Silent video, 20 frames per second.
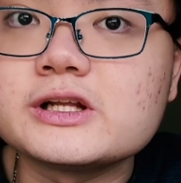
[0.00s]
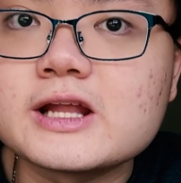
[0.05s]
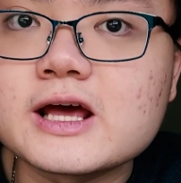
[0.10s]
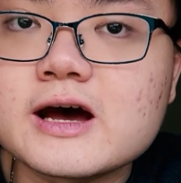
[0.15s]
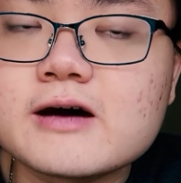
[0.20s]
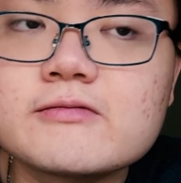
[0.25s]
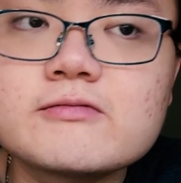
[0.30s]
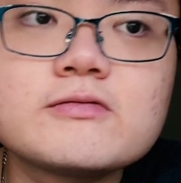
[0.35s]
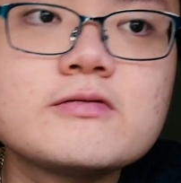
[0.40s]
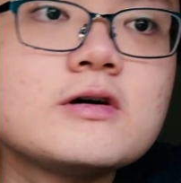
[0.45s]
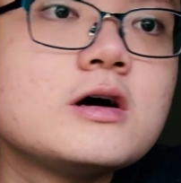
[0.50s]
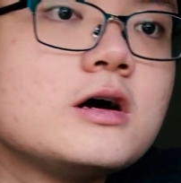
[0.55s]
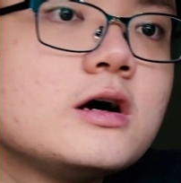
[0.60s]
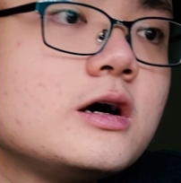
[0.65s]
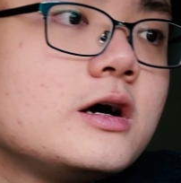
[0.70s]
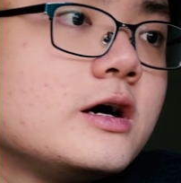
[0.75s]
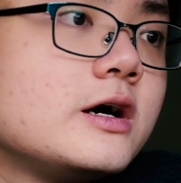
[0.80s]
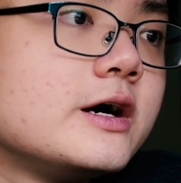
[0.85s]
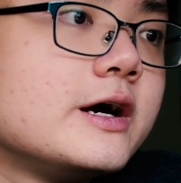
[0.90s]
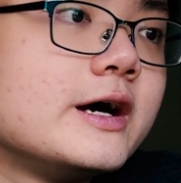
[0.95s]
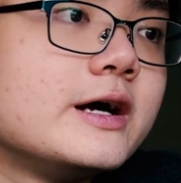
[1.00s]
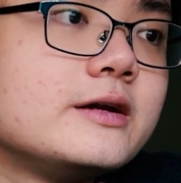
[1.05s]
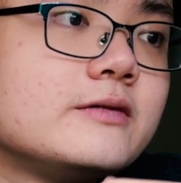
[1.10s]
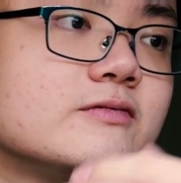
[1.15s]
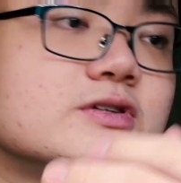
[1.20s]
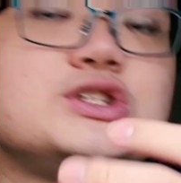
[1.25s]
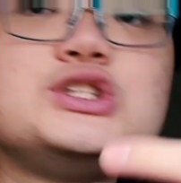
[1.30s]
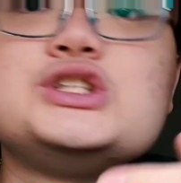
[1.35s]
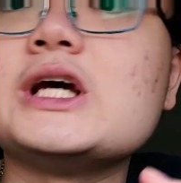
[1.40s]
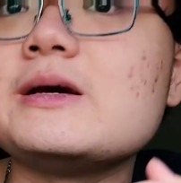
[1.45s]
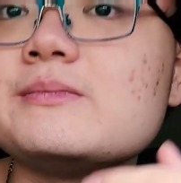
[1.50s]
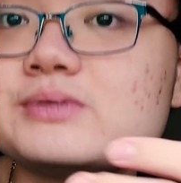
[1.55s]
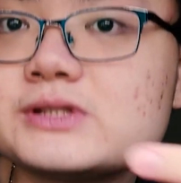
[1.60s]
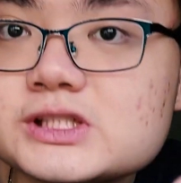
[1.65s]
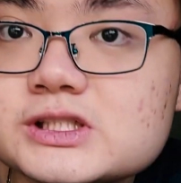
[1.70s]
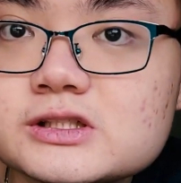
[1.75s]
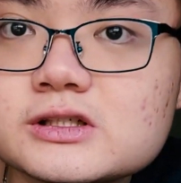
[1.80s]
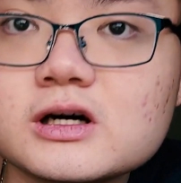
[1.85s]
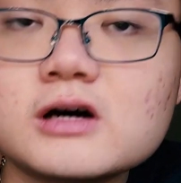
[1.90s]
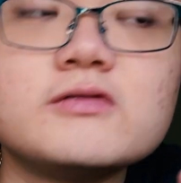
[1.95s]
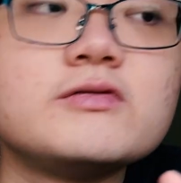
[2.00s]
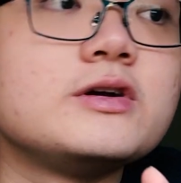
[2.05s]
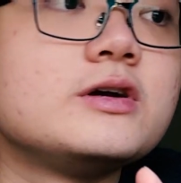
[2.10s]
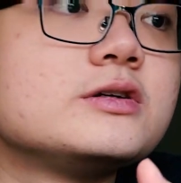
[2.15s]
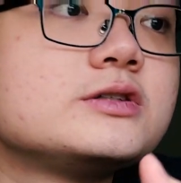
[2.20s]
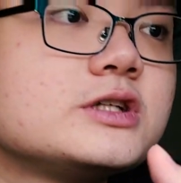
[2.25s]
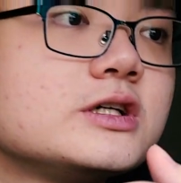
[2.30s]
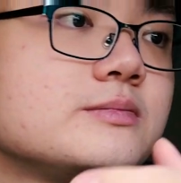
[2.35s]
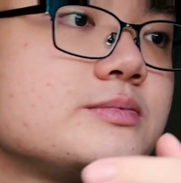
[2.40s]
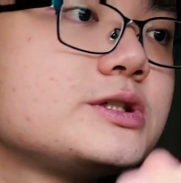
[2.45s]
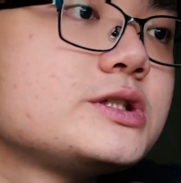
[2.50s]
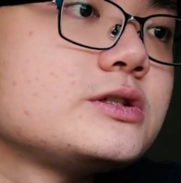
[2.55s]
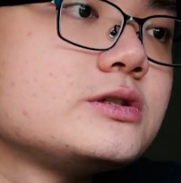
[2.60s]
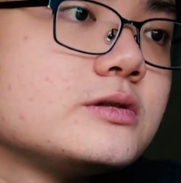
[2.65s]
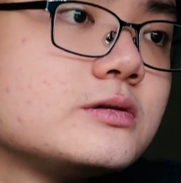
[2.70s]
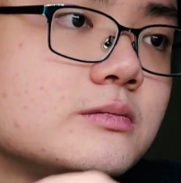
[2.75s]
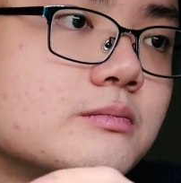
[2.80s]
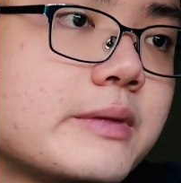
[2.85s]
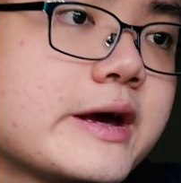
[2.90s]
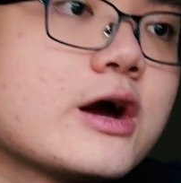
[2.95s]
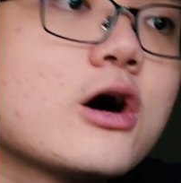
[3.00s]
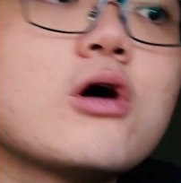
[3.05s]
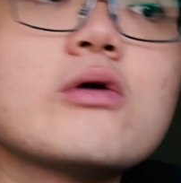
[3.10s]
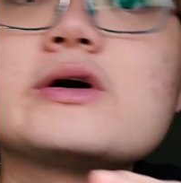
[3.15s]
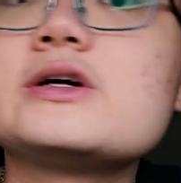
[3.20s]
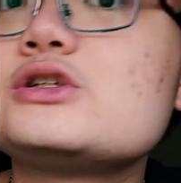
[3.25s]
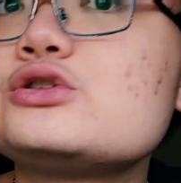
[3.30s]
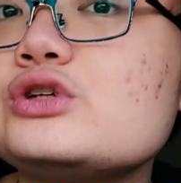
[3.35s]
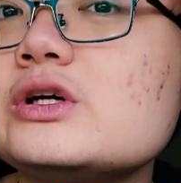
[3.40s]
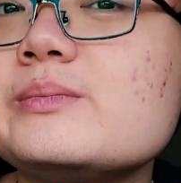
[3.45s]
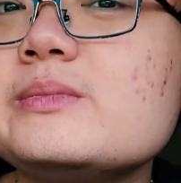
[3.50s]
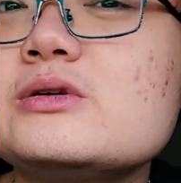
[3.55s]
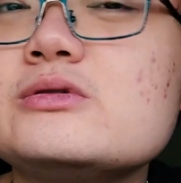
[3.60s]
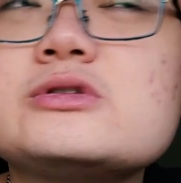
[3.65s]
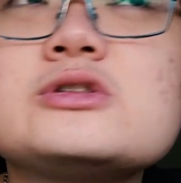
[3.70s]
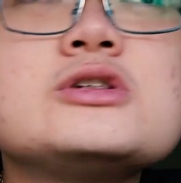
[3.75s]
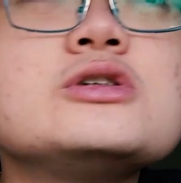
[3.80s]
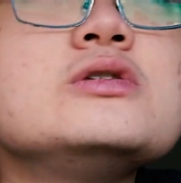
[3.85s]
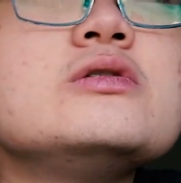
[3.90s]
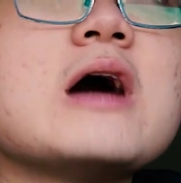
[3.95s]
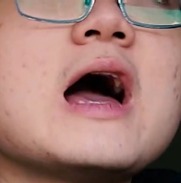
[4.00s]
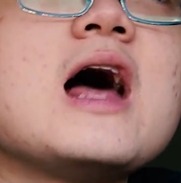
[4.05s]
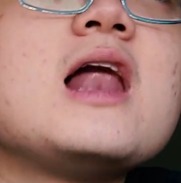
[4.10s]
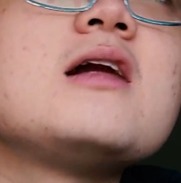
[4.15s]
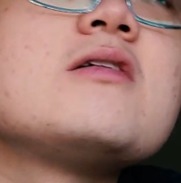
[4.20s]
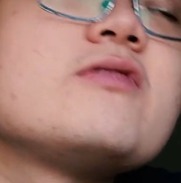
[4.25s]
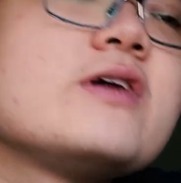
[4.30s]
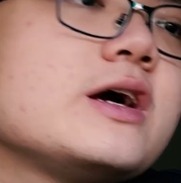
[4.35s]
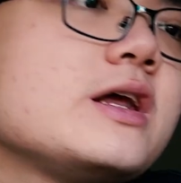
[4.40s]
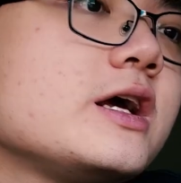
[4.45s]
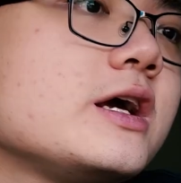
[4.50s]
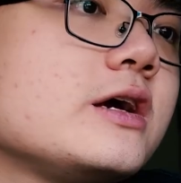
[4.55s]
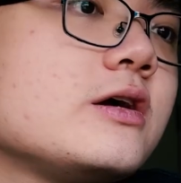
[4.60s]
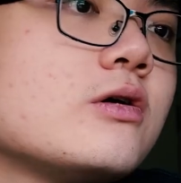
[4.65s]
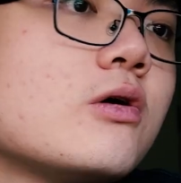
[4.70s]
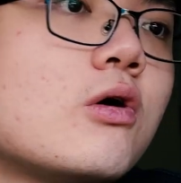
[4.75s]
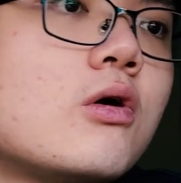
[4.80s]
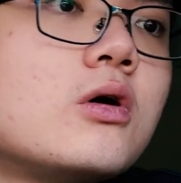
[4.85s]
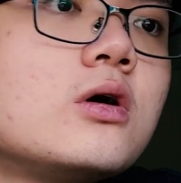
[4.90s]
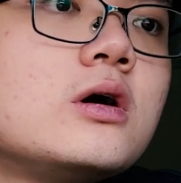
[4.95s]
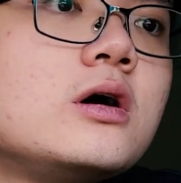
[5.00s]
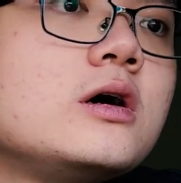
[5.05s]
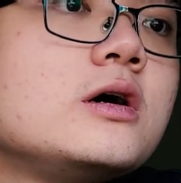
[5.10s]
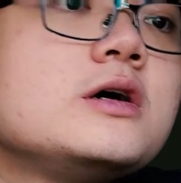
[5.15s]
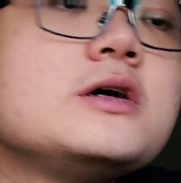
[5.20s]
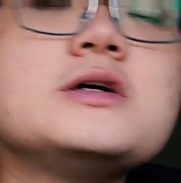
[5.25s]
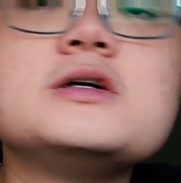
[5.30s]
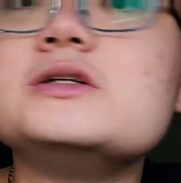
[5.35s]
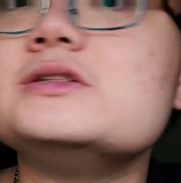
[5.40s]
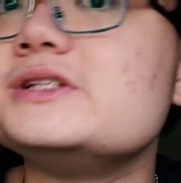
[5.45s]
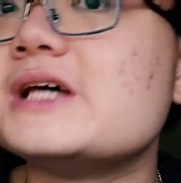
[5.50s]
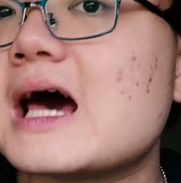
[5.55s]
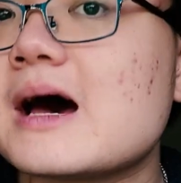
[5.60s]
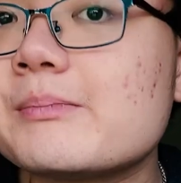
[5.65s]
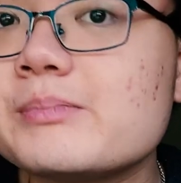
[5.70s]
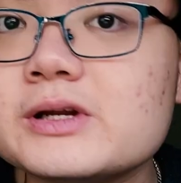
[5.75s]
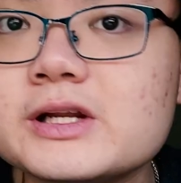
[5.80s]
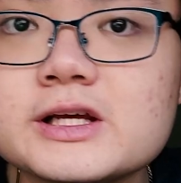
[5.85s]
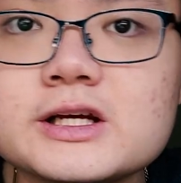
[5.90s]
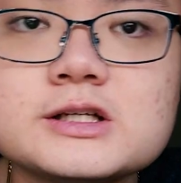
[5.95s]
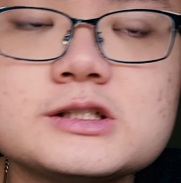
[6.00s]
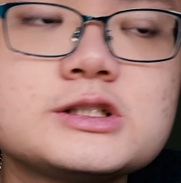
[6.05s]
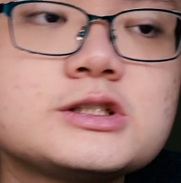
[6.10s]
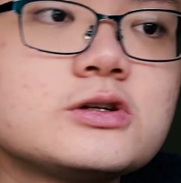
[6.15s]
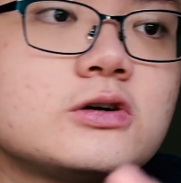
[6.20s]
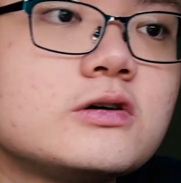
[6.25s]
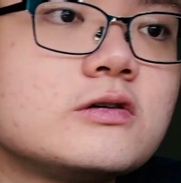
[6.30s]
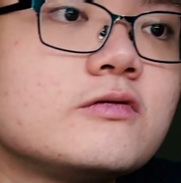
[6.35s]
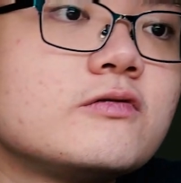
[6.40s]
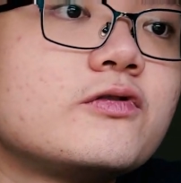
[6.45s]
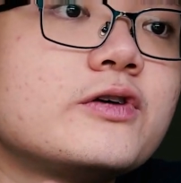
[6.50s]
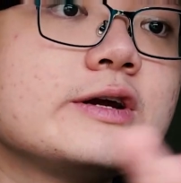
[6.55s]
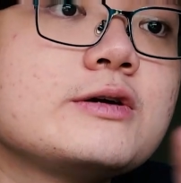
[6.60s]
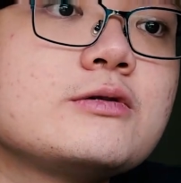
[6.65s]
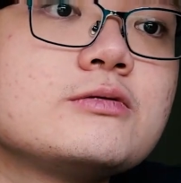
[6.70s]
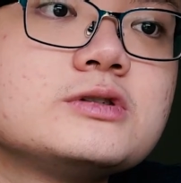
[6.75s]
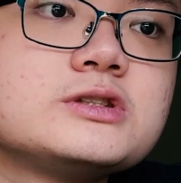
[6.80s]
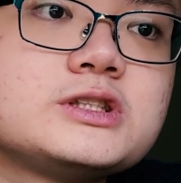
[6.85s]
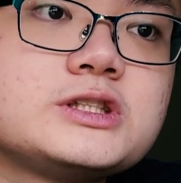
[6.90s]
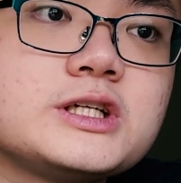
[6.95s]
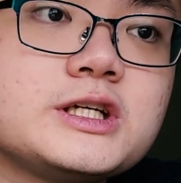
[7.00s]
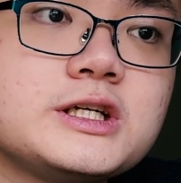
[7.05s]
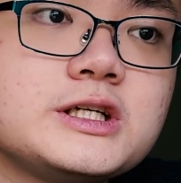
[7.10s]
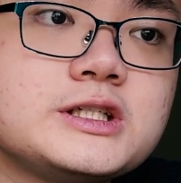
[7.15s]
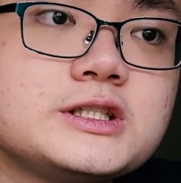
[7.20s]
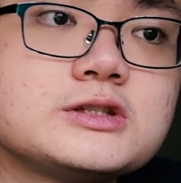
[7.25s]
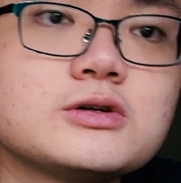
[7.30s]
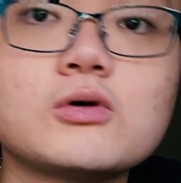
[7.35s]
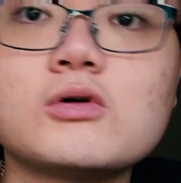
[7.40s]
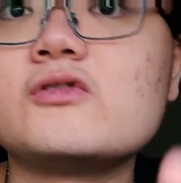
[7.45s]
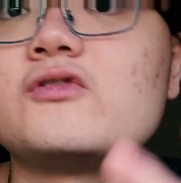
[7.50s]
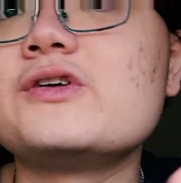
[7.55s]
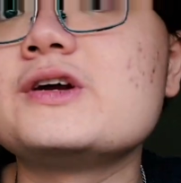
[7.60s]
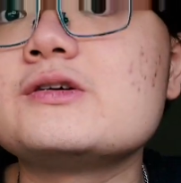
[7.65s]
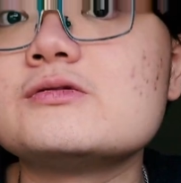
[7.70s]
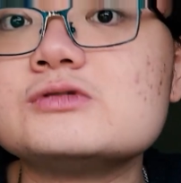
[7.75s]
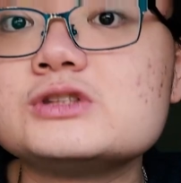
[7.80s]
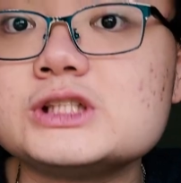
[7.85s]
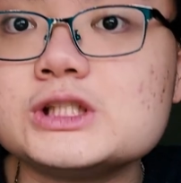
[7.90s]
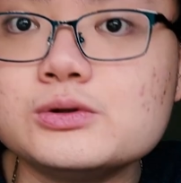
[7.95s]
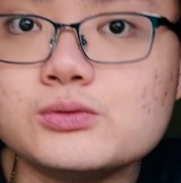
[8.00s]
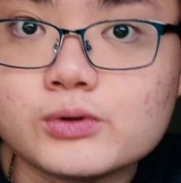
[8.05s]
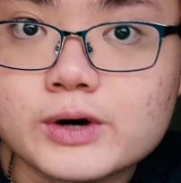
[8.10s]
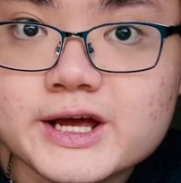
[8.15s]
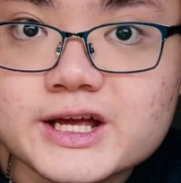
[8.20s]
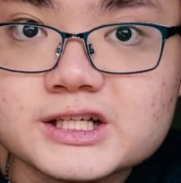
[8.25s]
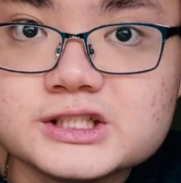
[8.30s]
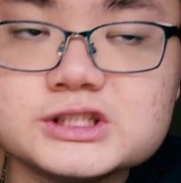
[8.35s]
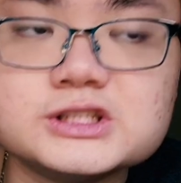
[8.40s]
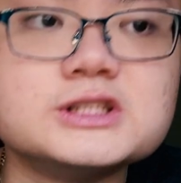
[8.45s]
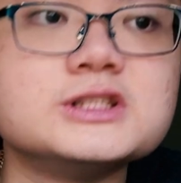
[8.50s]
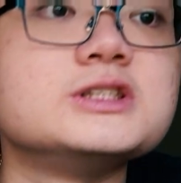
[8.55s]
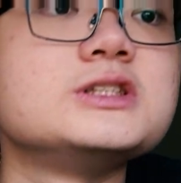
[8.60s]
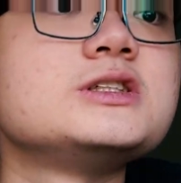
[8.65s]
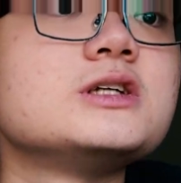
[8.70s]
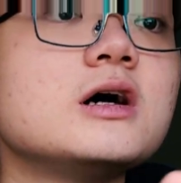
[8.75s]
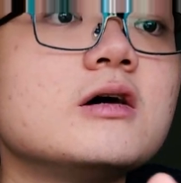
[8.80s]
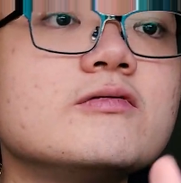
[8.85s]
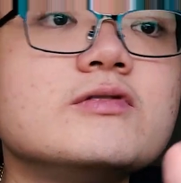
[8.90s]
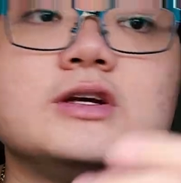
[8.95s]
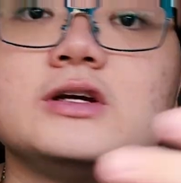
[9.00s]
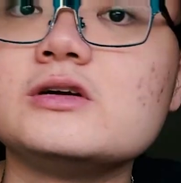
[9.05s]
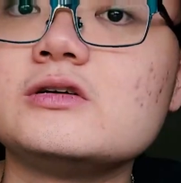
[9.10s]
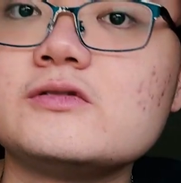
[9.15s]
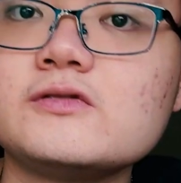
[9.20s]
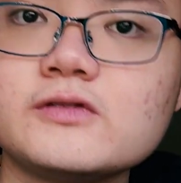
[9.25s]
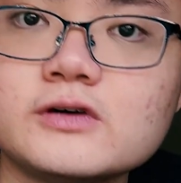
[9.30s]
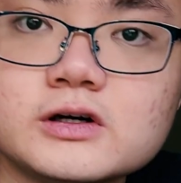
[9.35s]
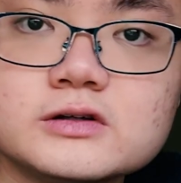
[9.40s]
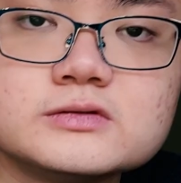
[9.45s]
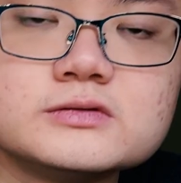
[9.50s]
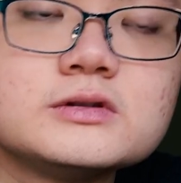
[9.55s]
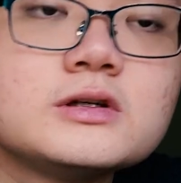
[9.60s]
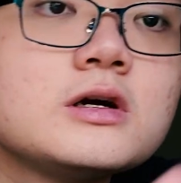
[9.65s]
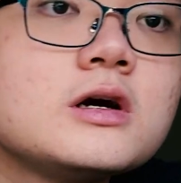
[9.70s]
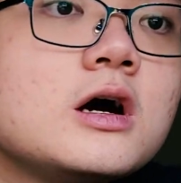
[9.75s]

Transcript: depth, and the shapes of ear tips may all contribute to elevating or dampening certain frequencies or frequency ranges of the earphone